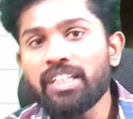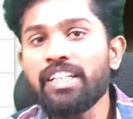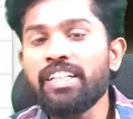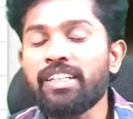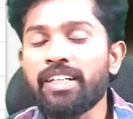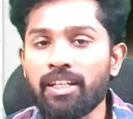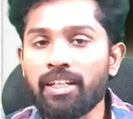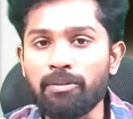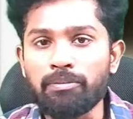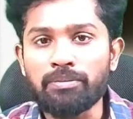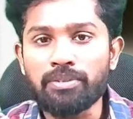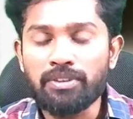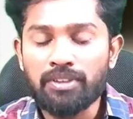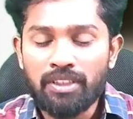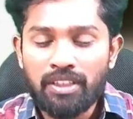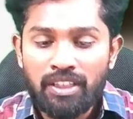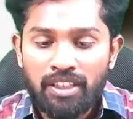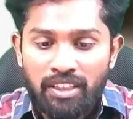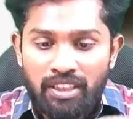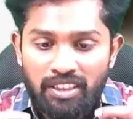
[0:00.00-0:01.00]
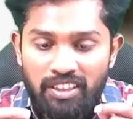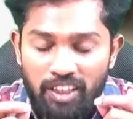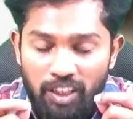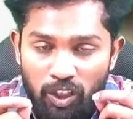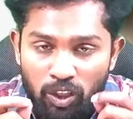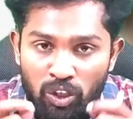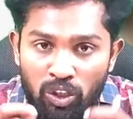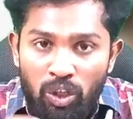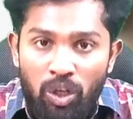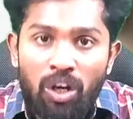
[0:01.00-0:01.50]
times they are
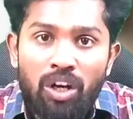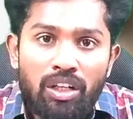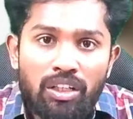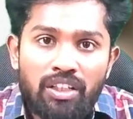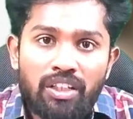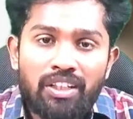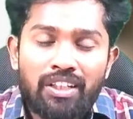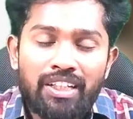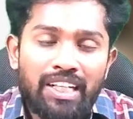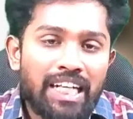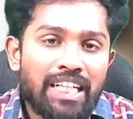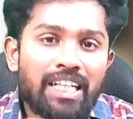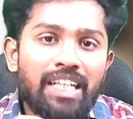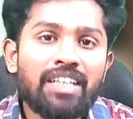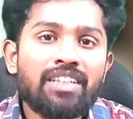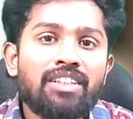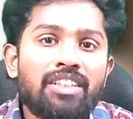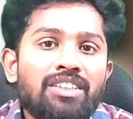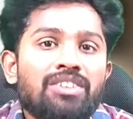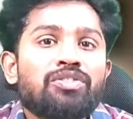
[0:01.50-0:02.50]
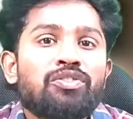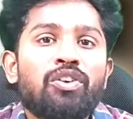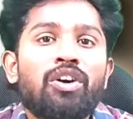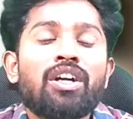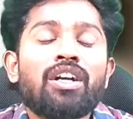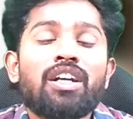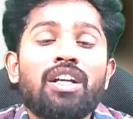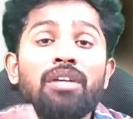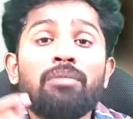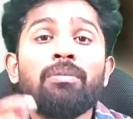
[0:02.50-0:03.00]
not getting that
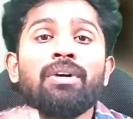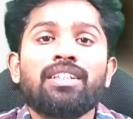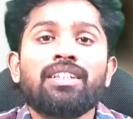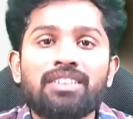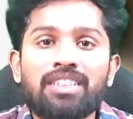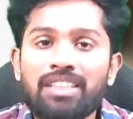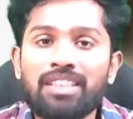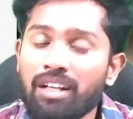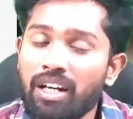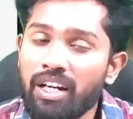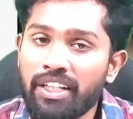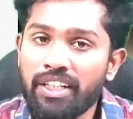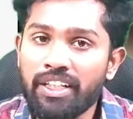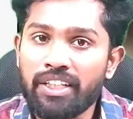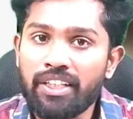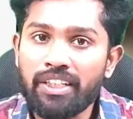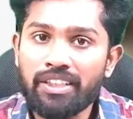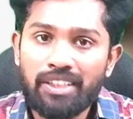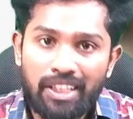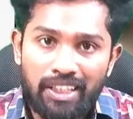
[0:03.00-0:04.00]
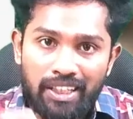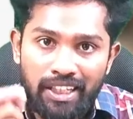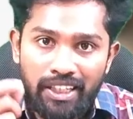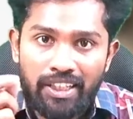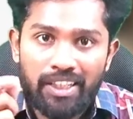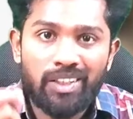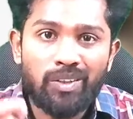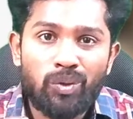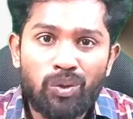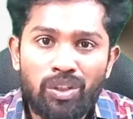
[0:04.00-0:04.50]
40 marks in IDT, they are
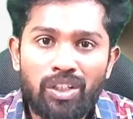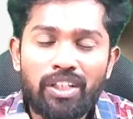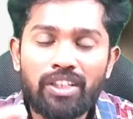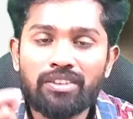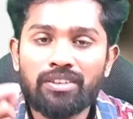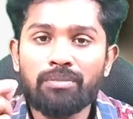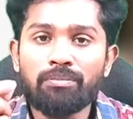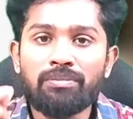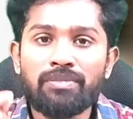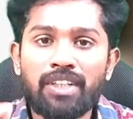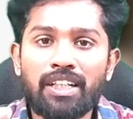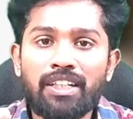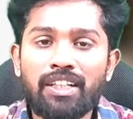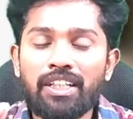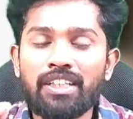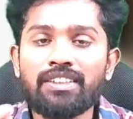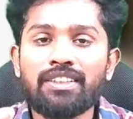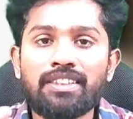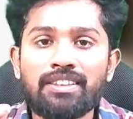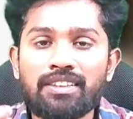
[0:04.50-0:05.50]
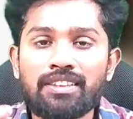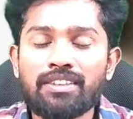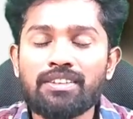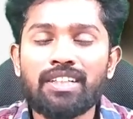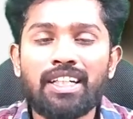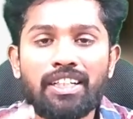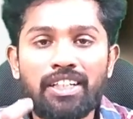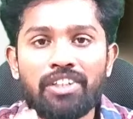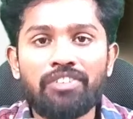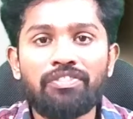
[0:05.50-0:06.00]
getting only some 36,
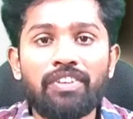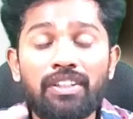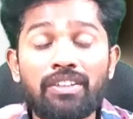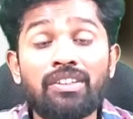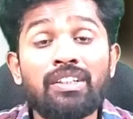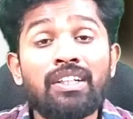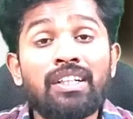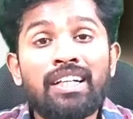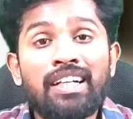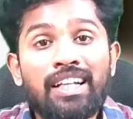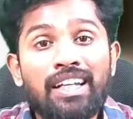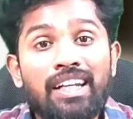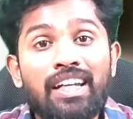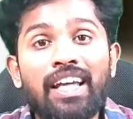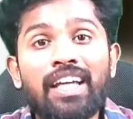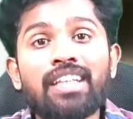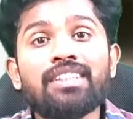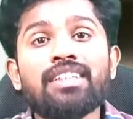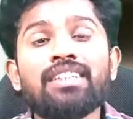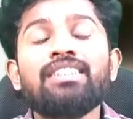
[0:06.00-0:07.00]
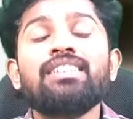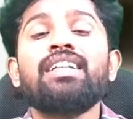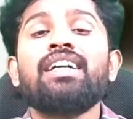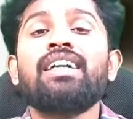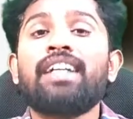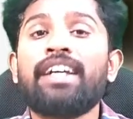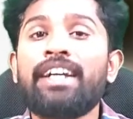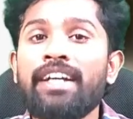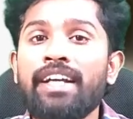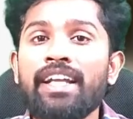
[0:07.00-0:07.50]
35, like that they are
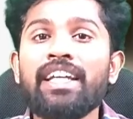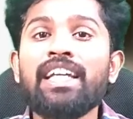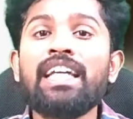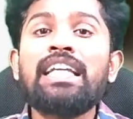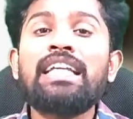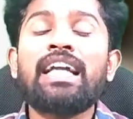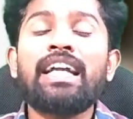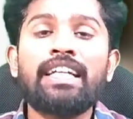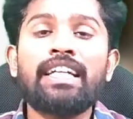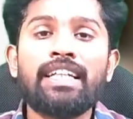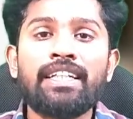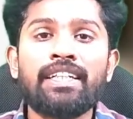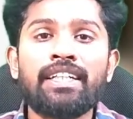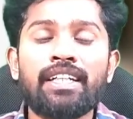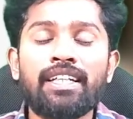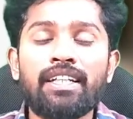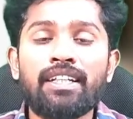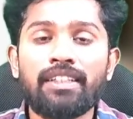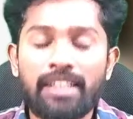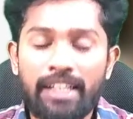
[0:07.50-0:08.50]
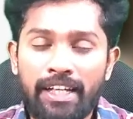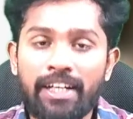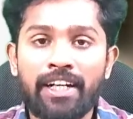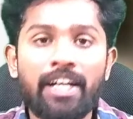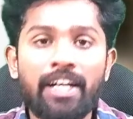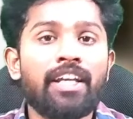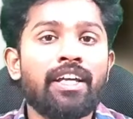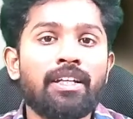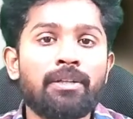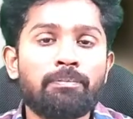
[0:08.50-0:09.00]
ending in IDT, they are
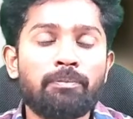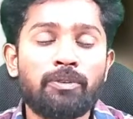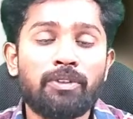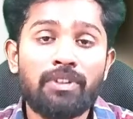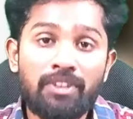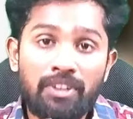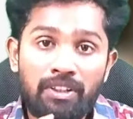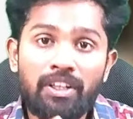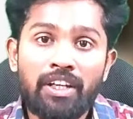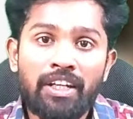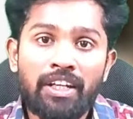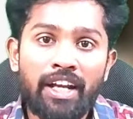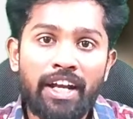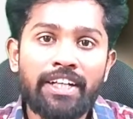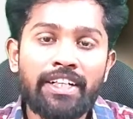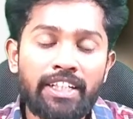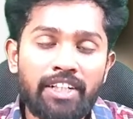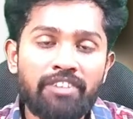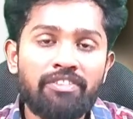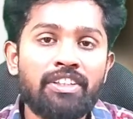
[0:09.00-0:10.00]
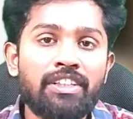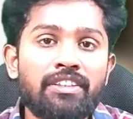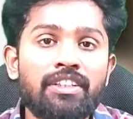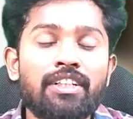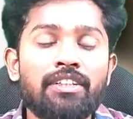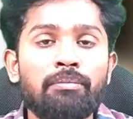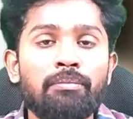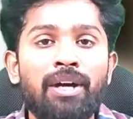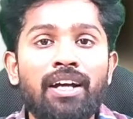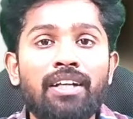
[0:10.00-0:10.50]
ending up in IDT with
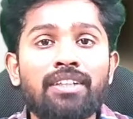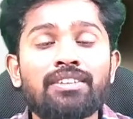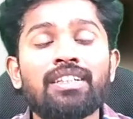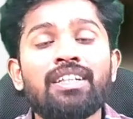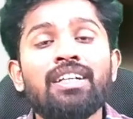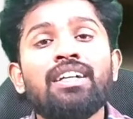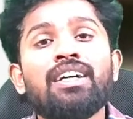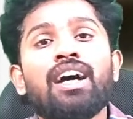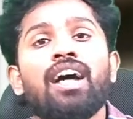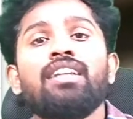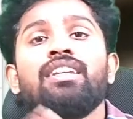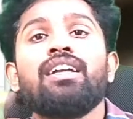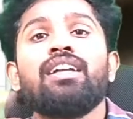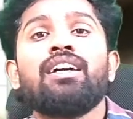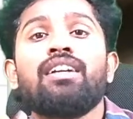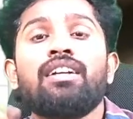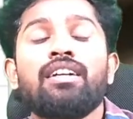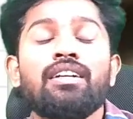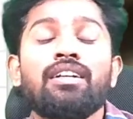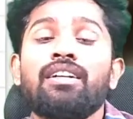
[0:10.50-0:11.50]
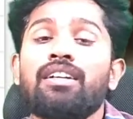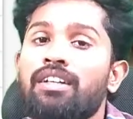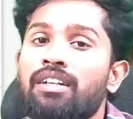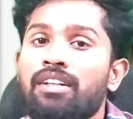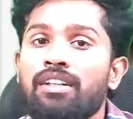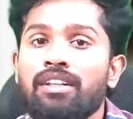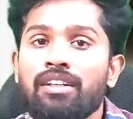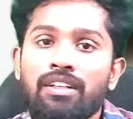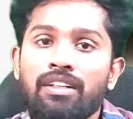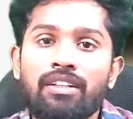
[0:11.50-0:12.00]
that marks, and they are
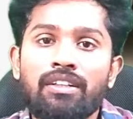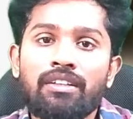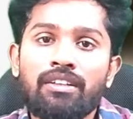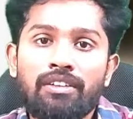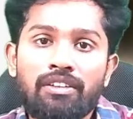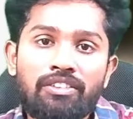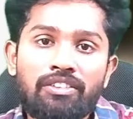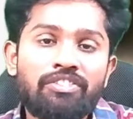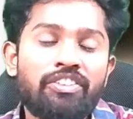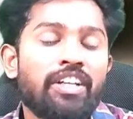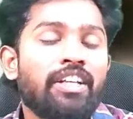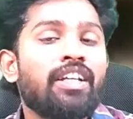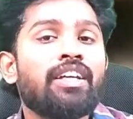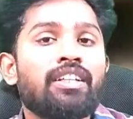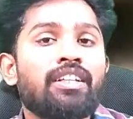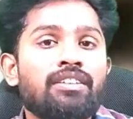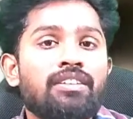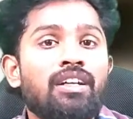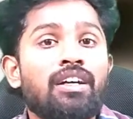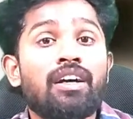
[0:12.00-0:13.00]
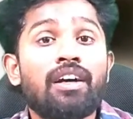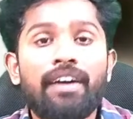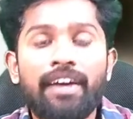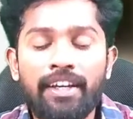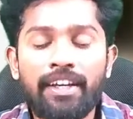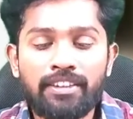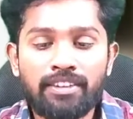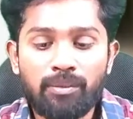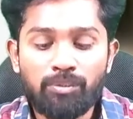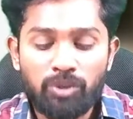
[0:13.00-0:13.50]
failing in the
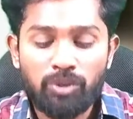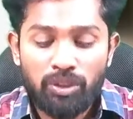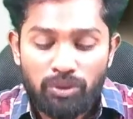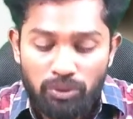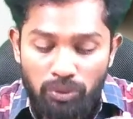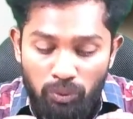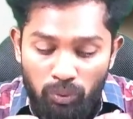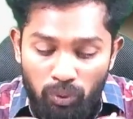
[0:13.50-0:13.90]
exams. So